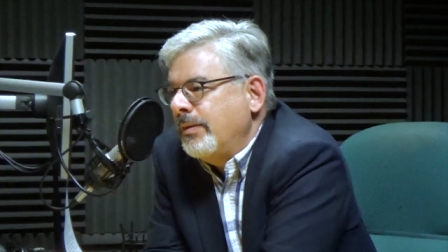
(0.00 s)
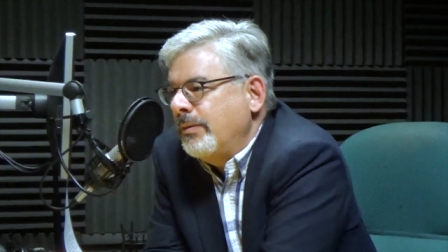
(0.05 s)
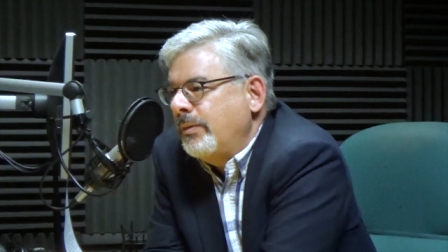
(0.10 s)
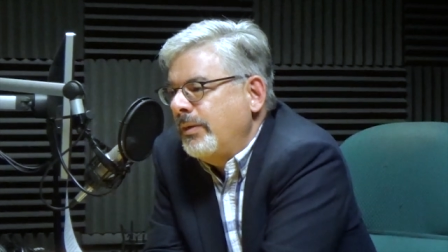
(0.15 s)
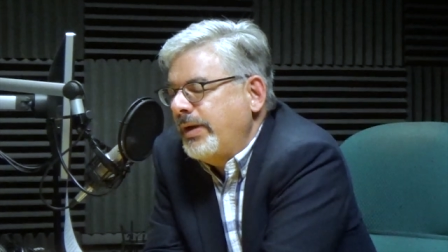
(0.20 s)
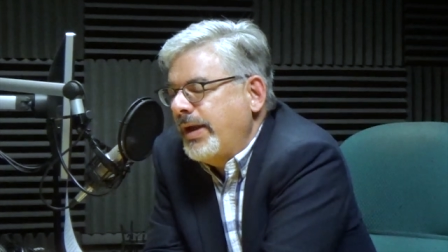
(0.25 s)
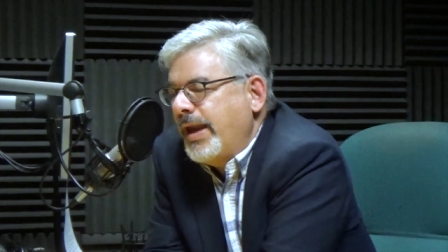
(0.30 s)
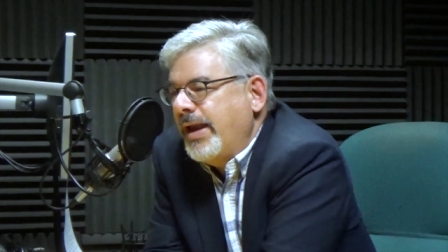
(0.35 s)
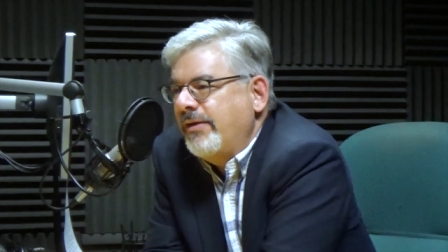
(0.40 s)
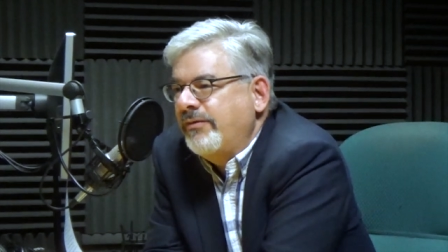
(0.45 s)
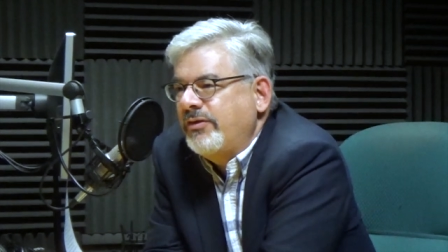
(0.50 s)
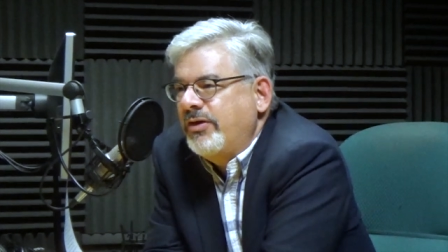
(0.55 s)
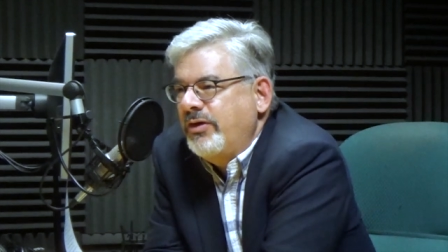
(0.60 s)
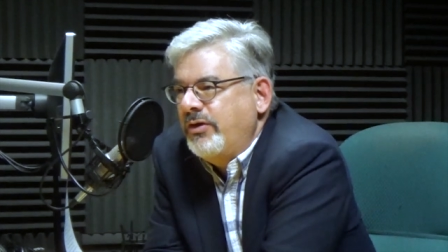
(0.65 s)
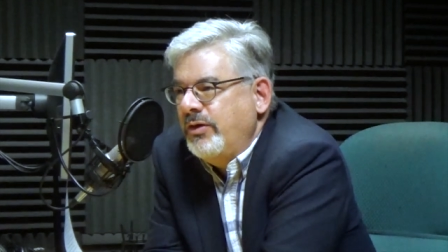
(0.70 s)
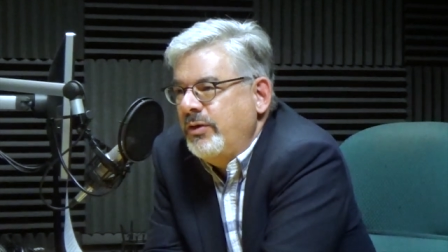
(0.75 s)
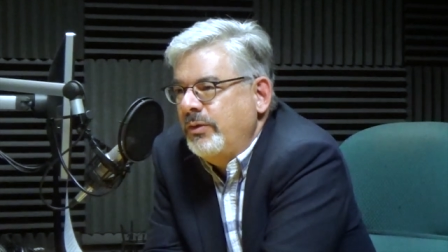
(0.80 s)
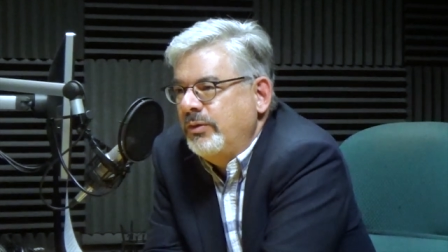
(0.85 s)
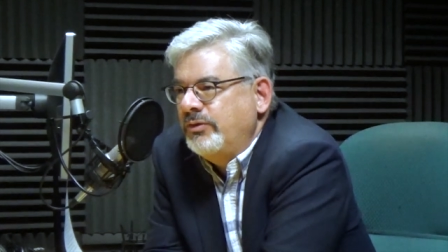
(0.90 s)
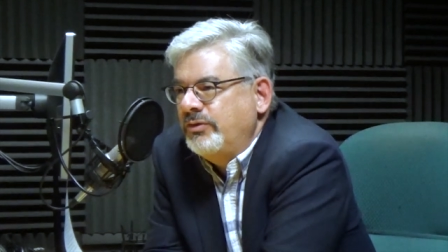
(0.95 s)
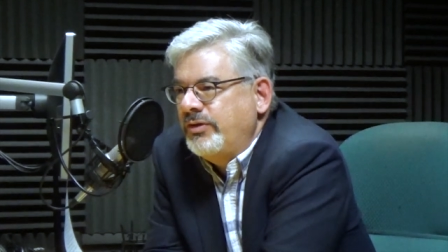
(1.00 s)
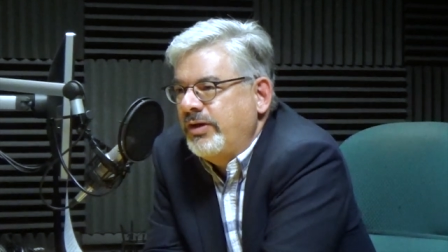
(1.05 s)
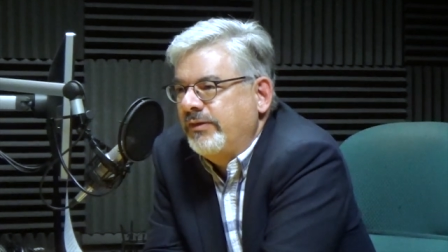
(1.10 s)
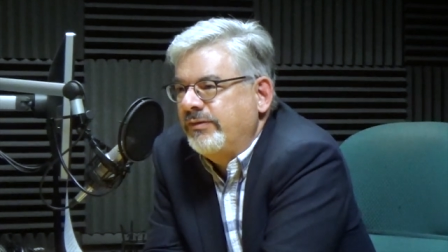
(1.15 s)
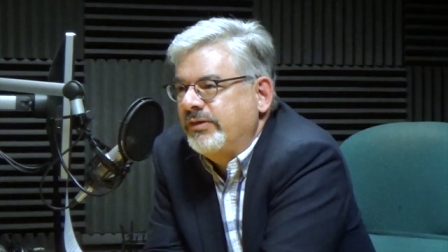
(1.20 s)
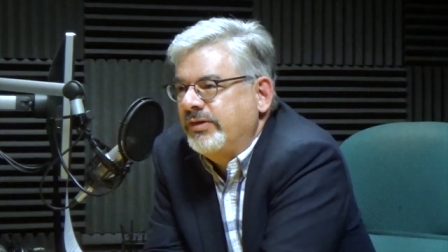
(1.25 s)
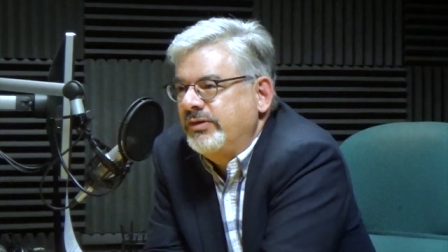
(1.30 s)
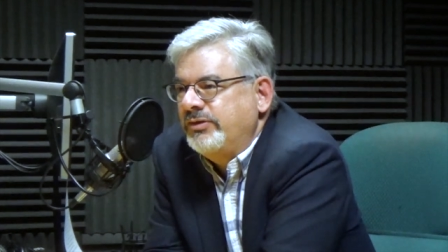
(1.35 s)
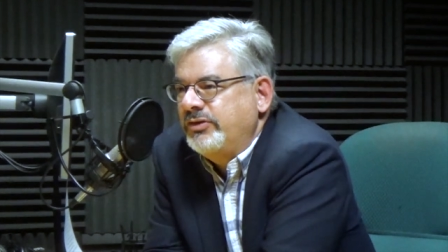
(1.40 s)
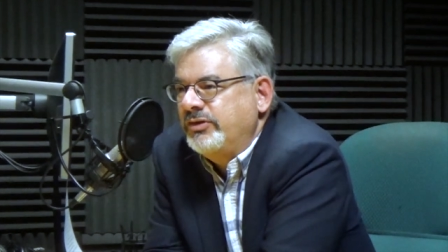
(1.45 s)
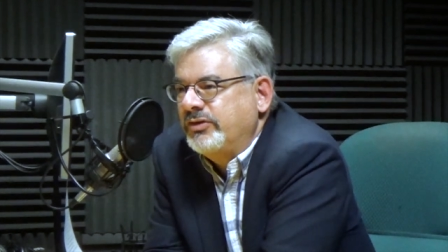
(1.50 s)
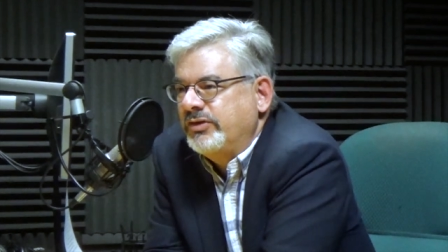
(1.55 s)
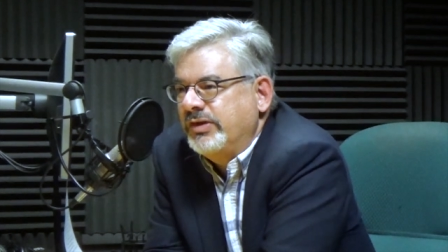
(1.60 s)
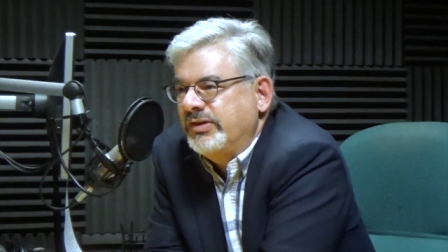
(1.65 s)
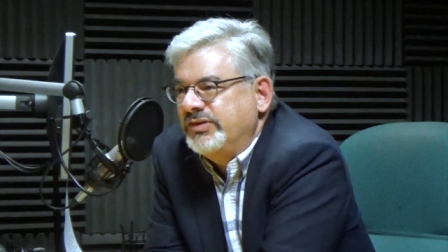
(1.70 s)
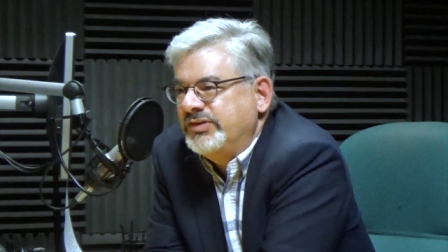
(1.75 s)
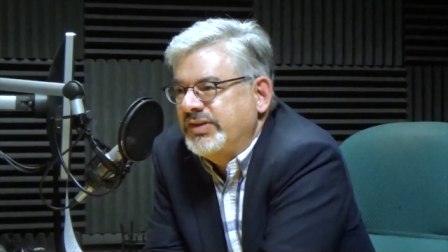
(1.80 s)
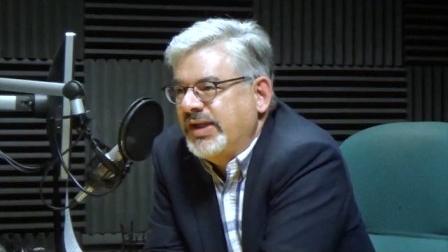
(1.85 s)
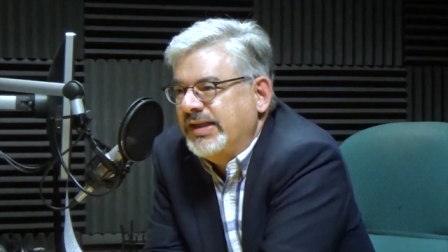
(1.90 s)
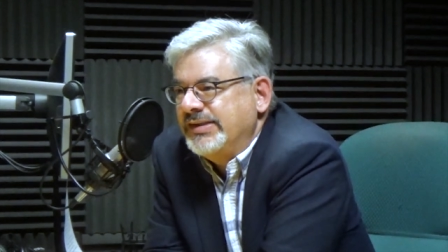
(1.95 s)
what you have to do is you have to just
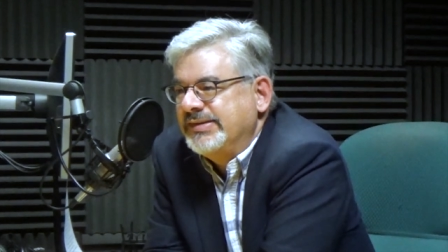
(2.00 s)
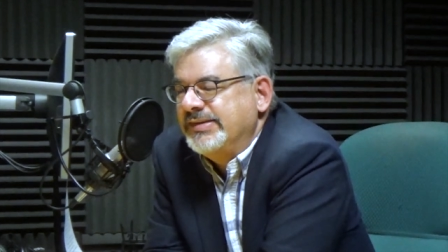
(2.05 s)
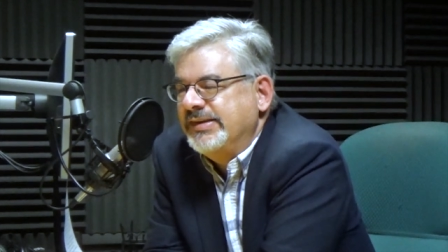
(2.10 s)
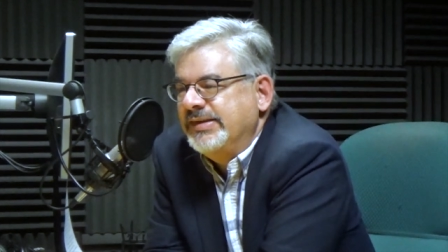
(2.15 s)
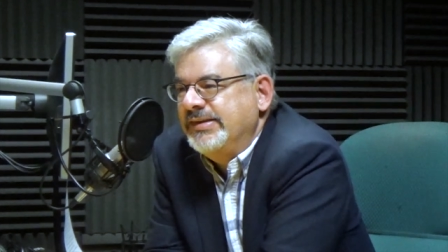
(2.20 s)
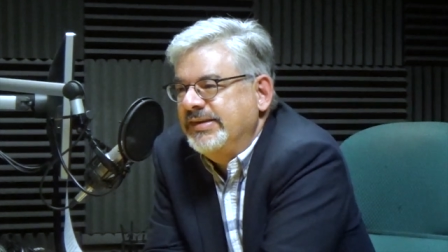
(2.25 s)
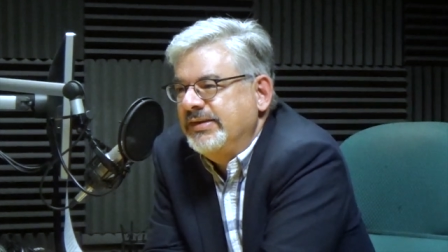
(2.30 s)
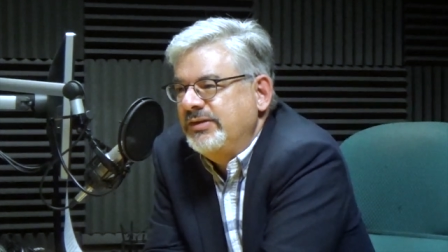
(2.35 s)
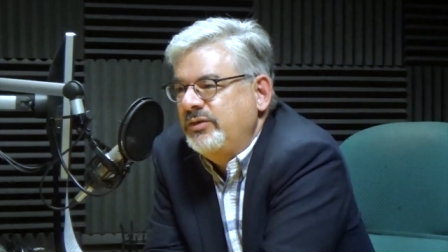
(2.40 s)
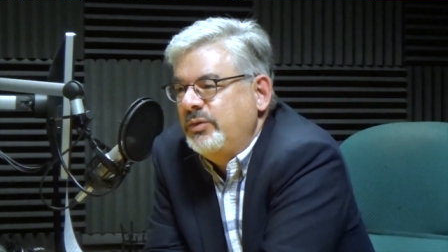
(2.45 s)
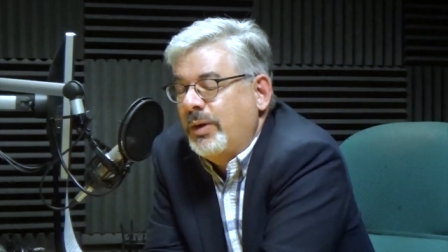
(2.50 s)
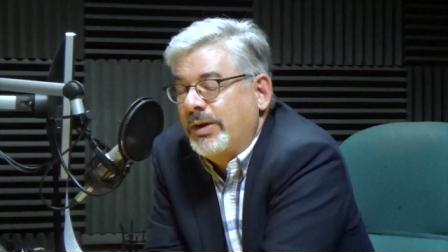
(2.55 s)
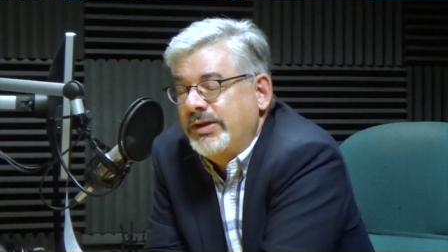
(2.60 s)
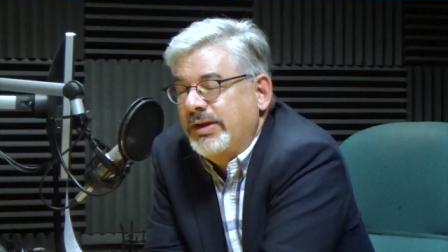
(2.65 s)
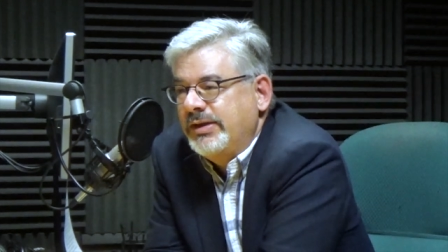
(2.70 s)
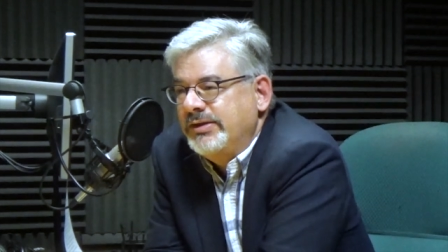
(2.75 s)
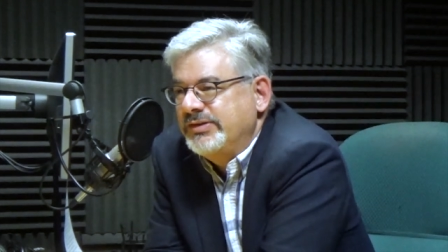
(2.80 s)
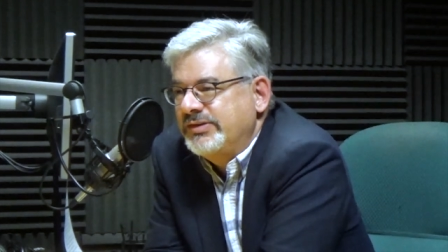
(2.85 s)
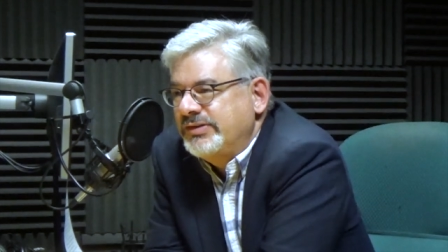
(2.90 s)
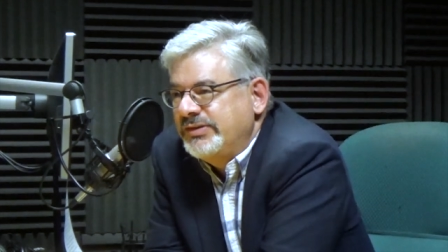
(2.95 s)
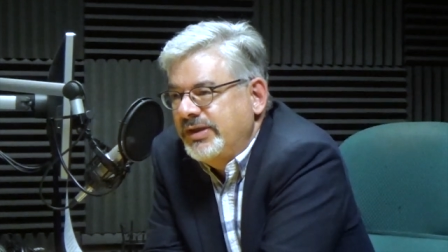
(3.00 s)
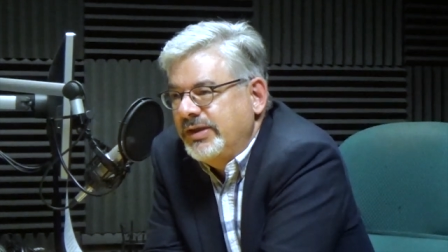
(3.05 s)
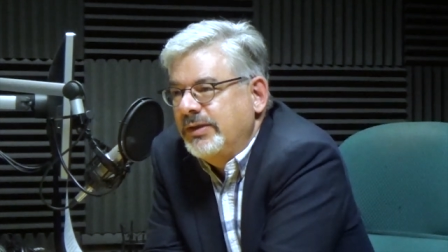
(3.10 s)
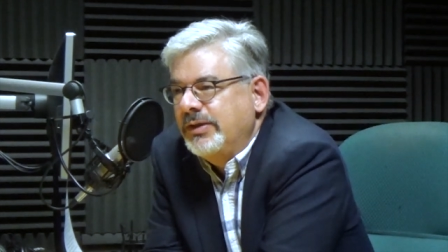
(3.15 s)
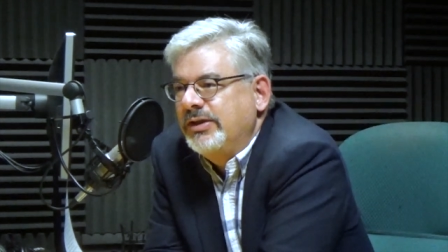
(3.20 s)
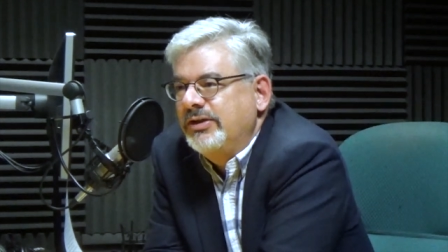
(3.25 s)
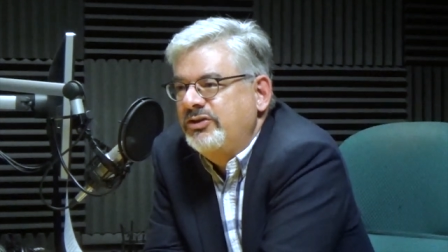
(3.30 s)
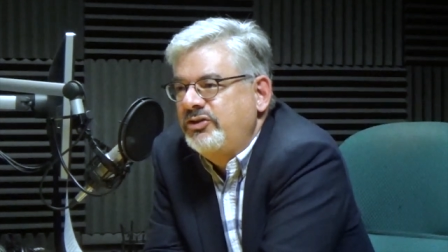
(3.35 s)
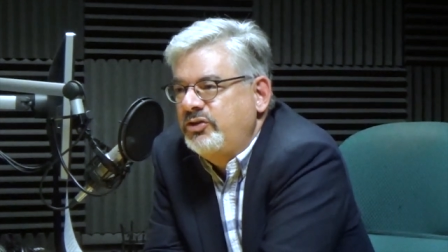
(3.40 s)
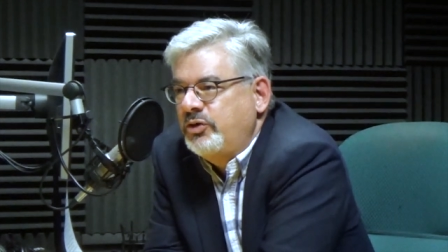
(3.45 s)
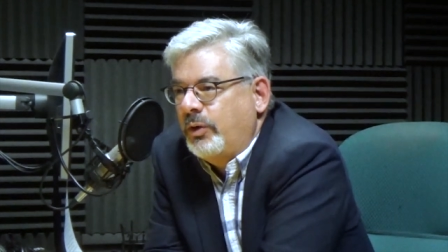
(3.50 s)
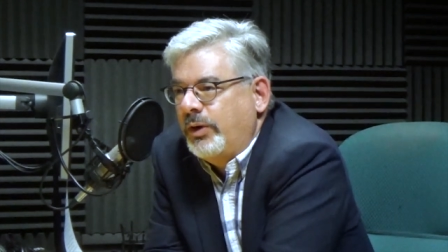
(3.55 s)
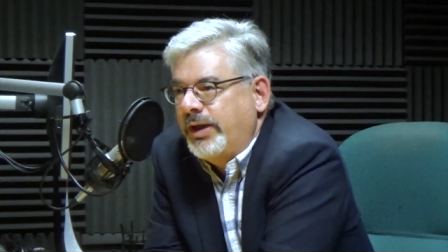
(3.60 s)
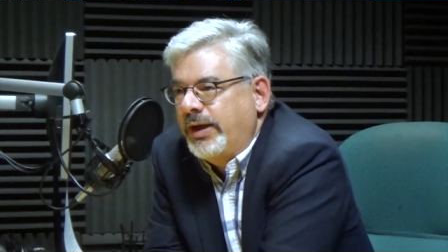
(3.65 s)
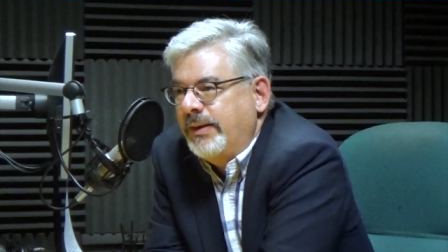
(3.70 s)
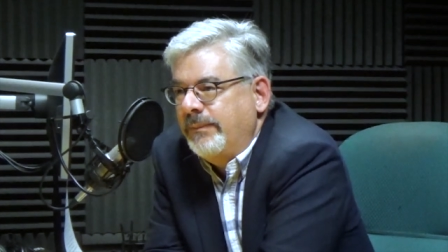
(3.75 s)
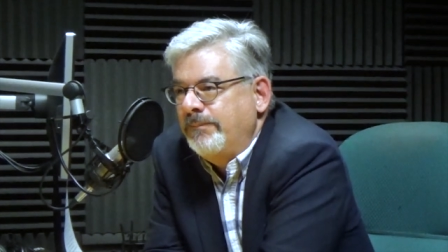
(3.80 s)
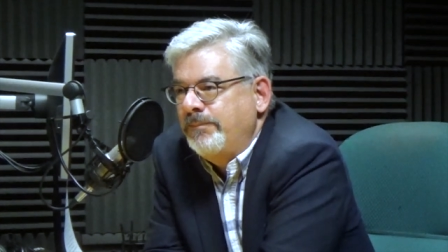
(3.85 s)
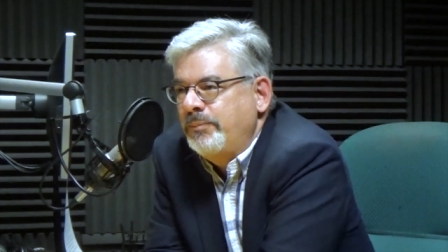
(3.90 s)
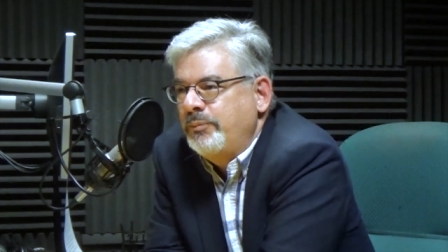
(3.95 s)
assess: Do I still enjoy
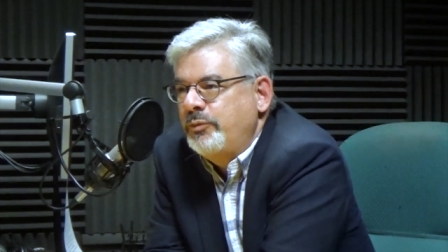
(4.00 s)
it?